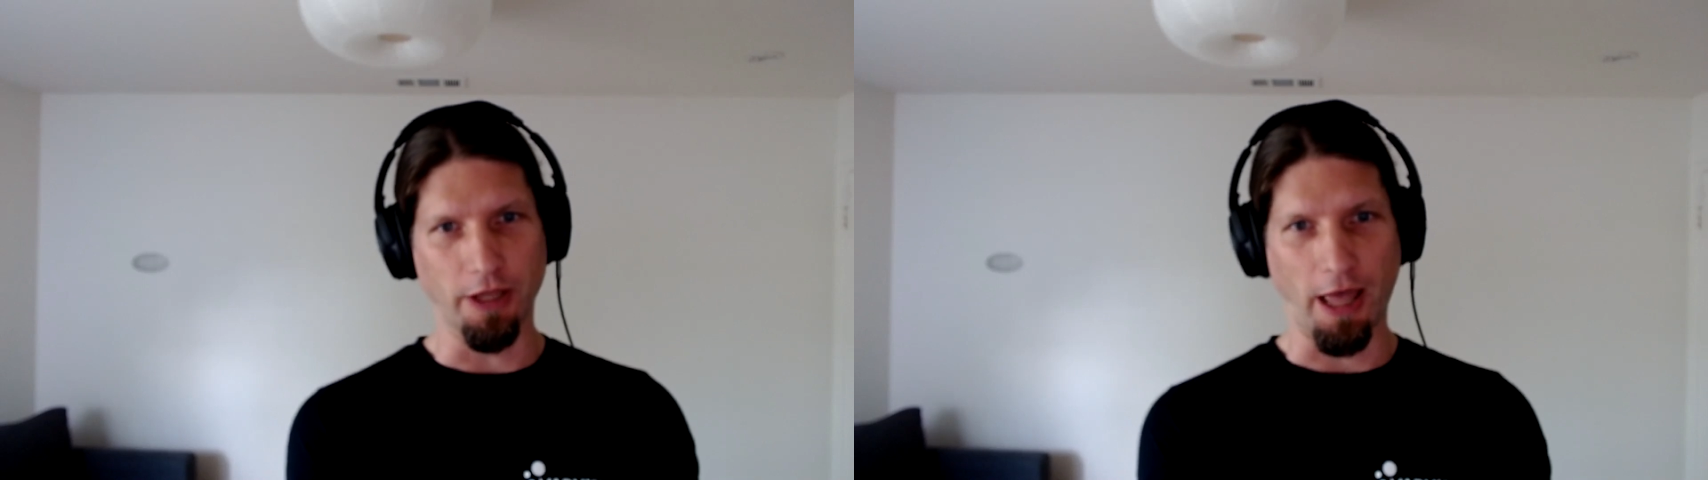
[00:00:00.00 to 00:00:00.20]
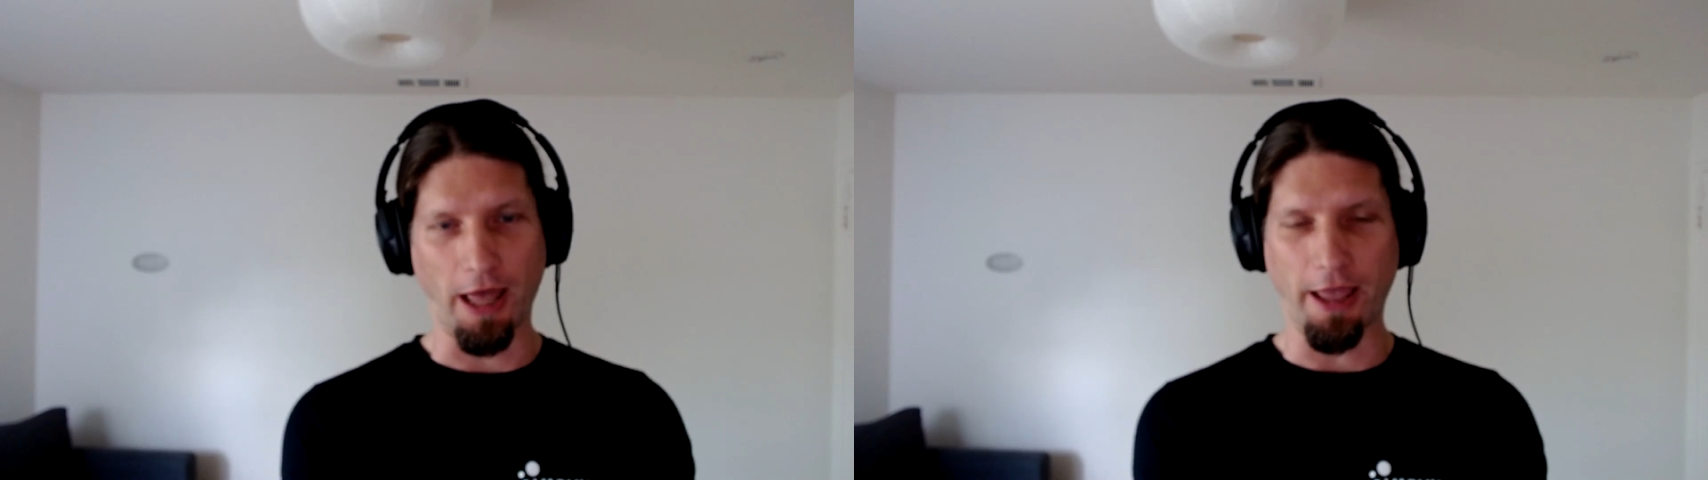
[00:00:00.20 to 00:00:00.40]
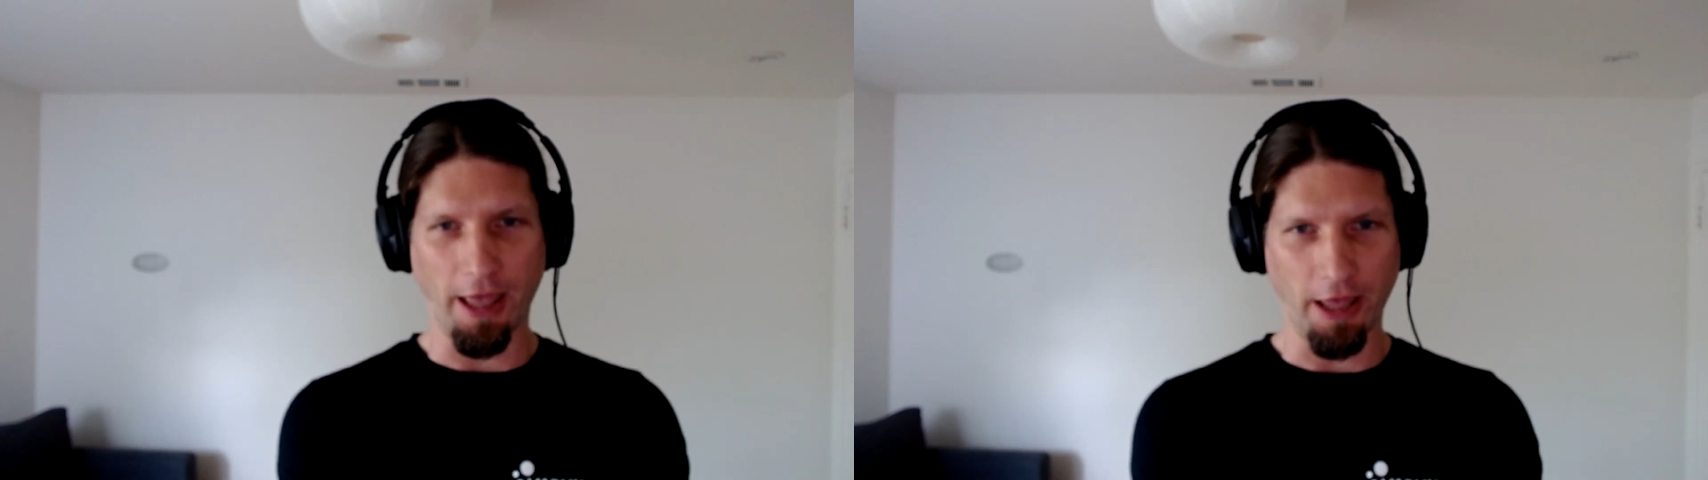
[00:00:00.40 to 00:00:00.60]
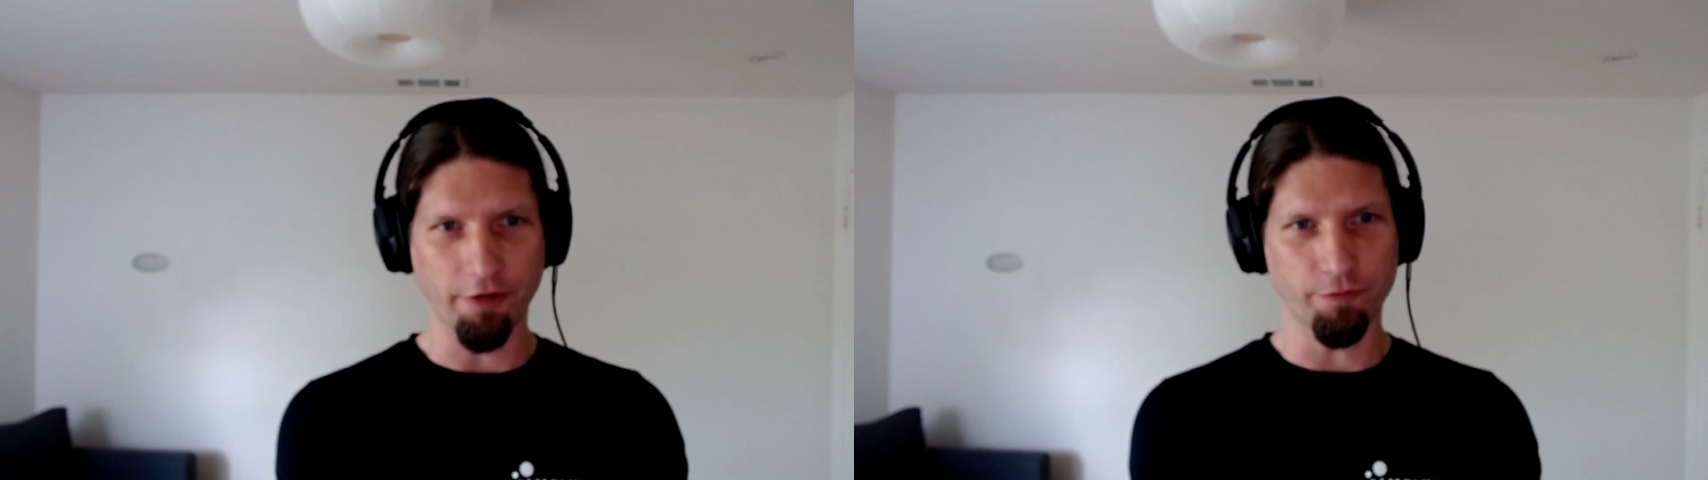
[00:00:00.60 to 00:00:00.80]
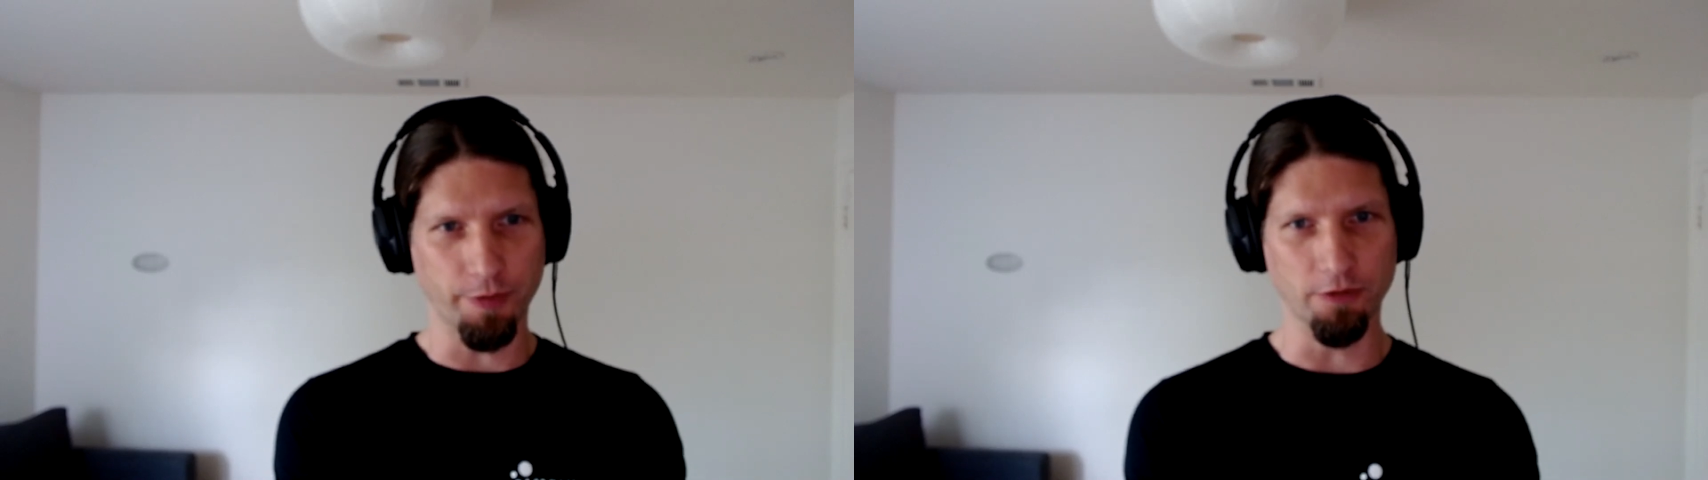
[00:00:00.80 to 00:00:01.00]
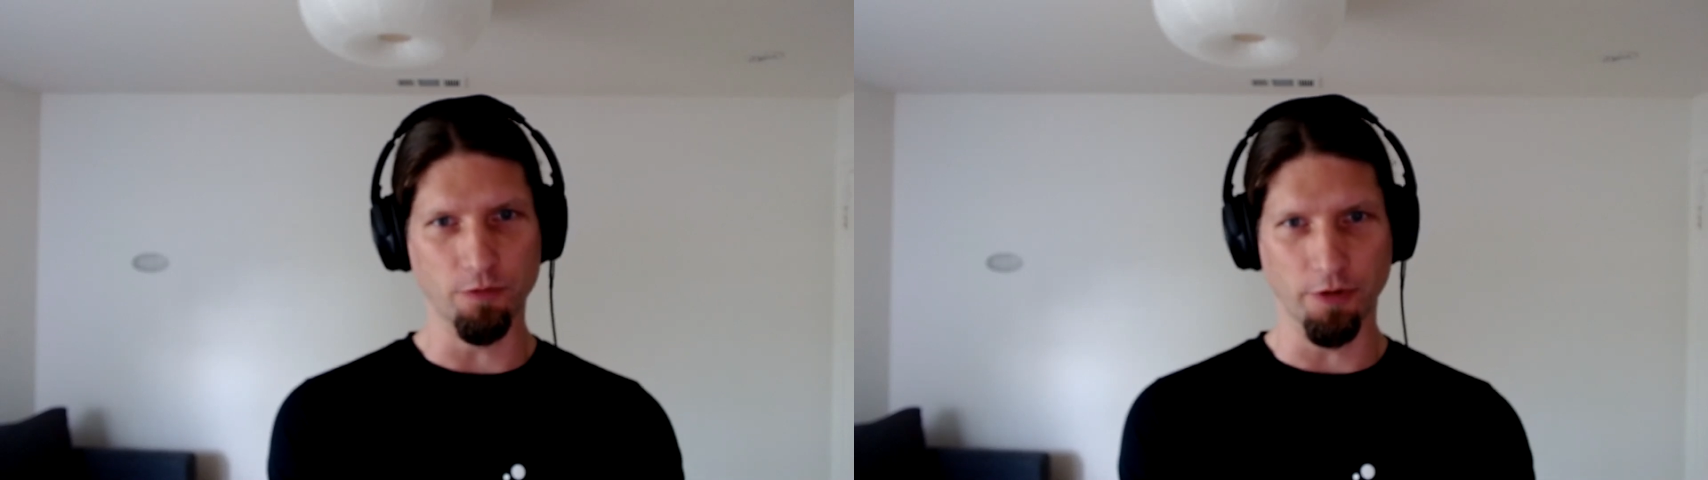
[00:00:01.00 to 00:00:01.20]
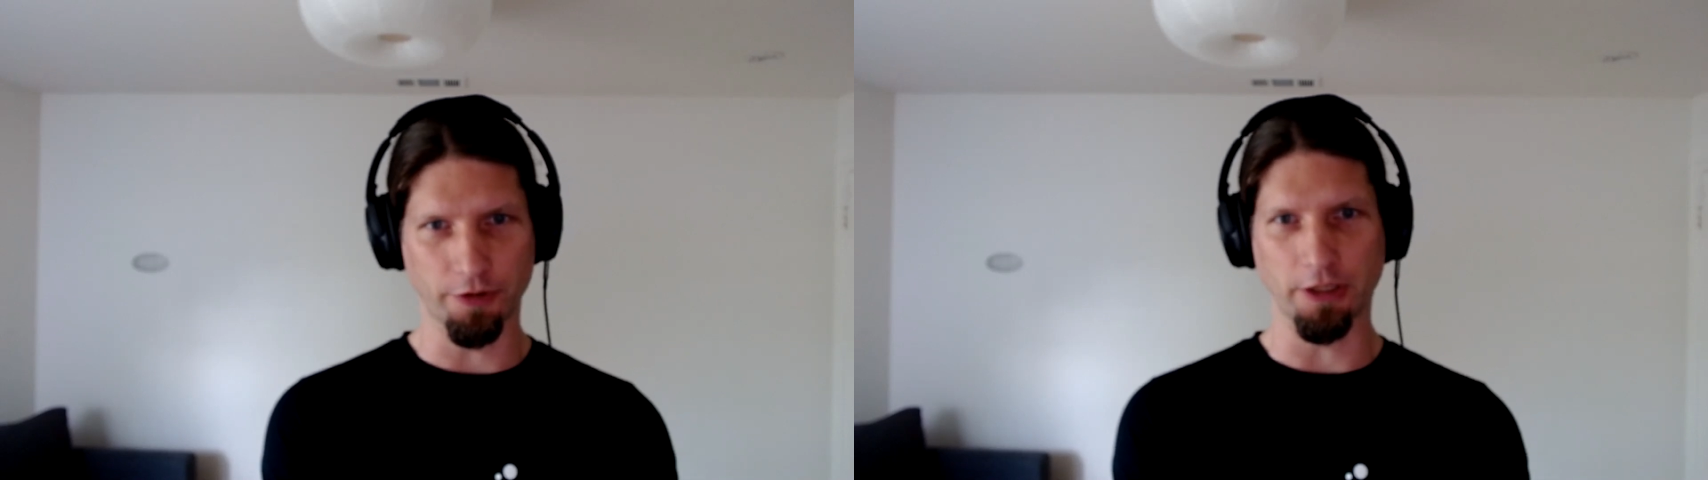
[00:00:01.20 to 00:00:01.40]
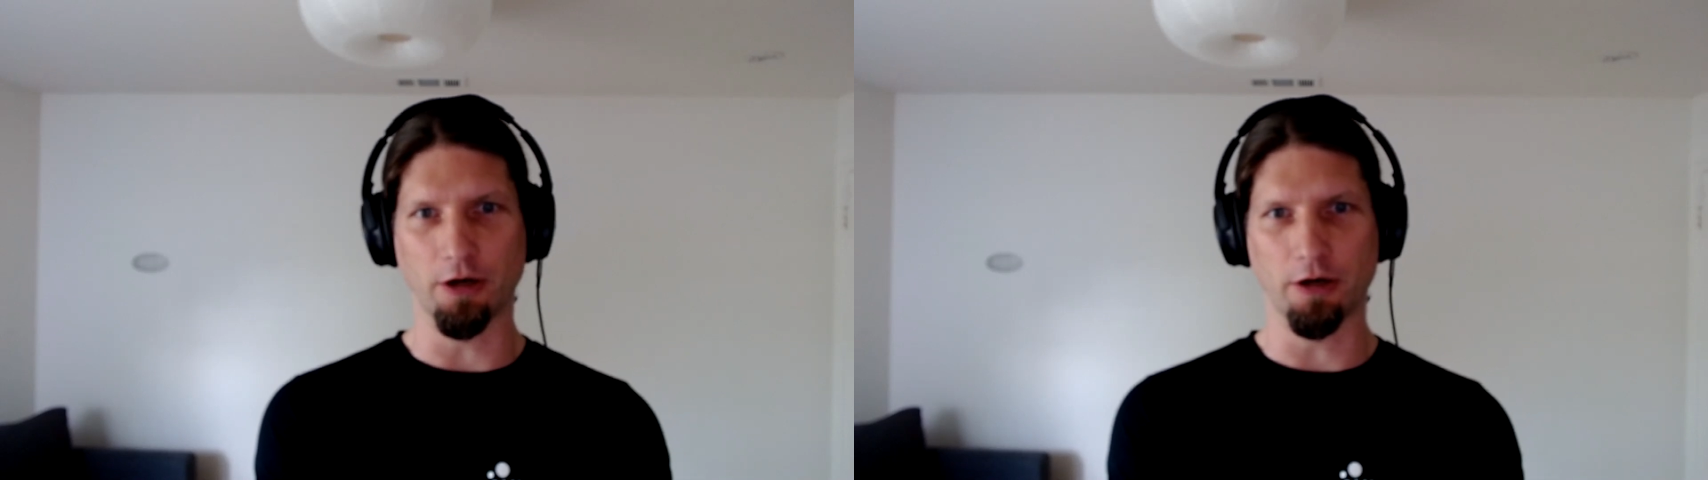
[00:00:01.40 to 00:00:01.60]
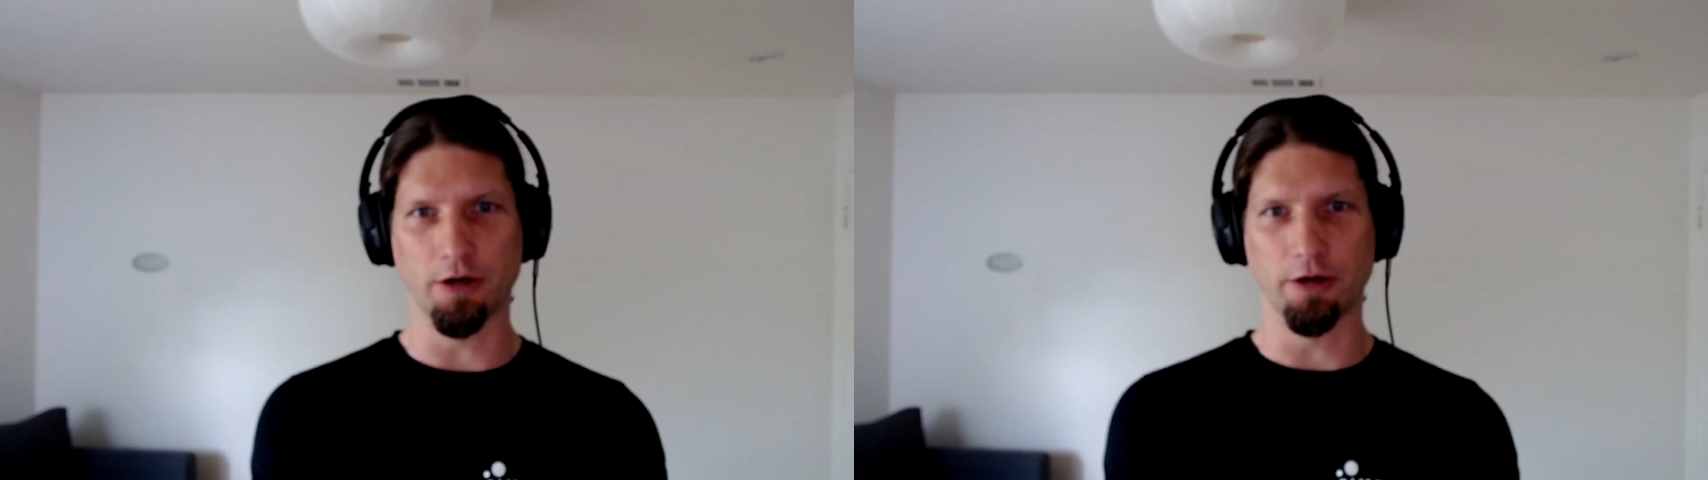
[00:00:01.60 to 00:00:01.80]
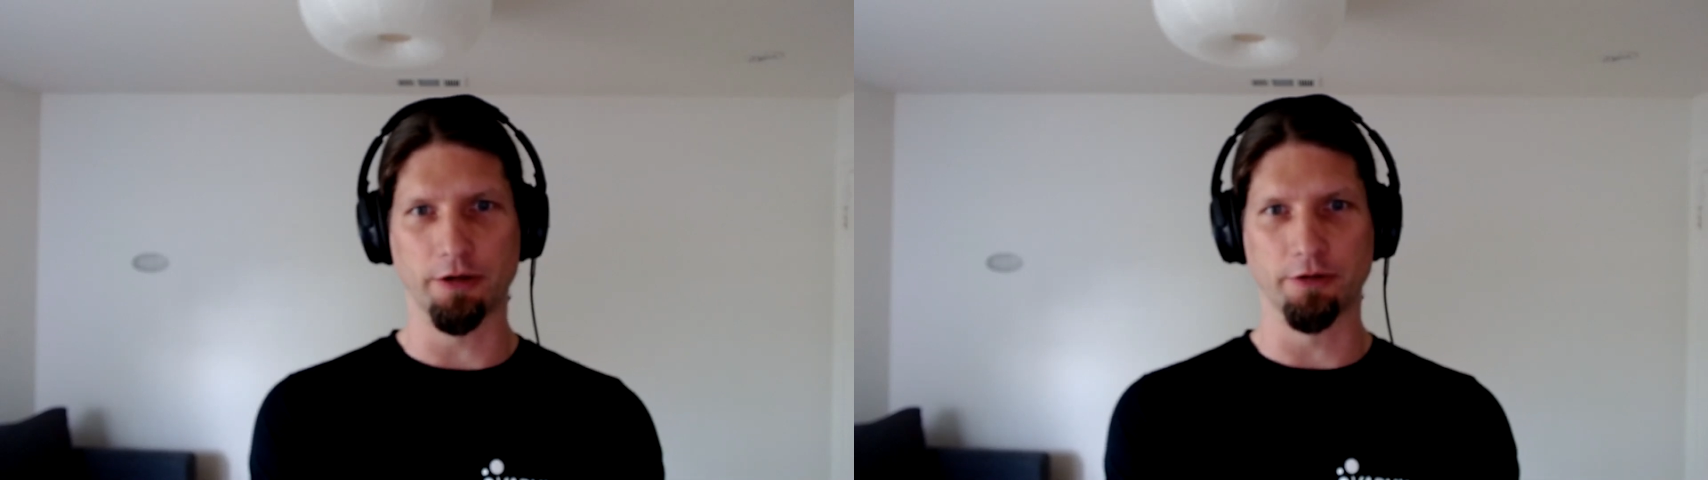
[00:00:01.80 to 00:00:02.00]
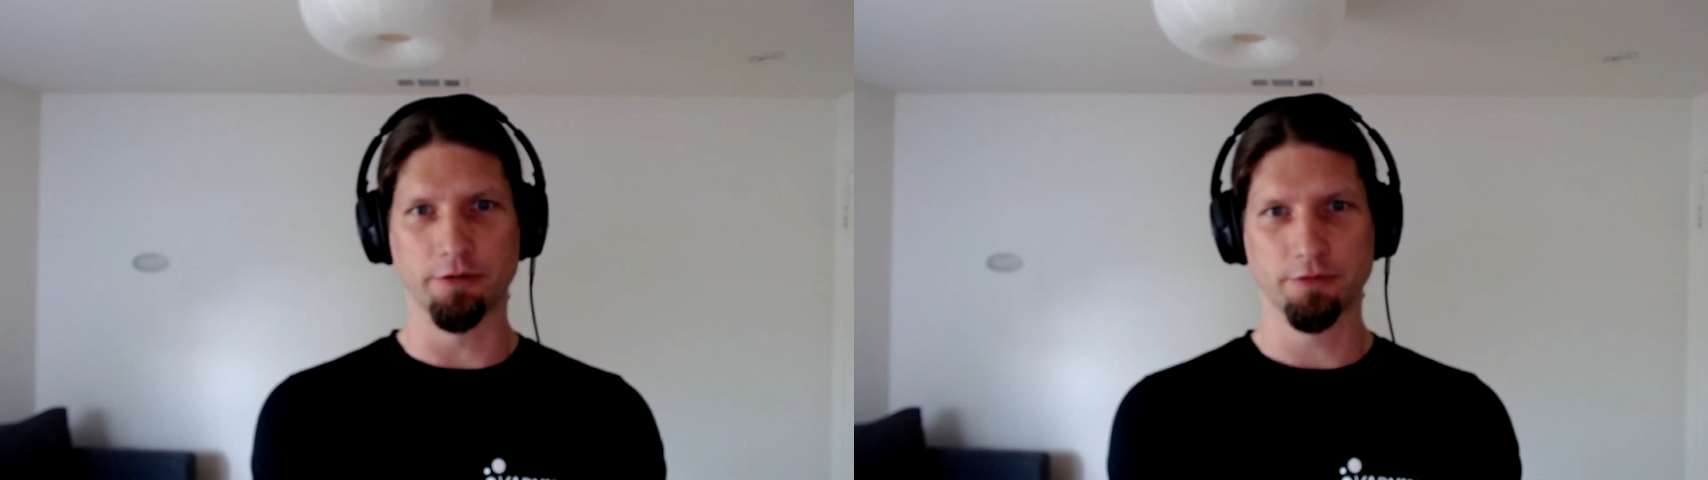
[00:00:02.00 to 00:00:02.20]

I have been working on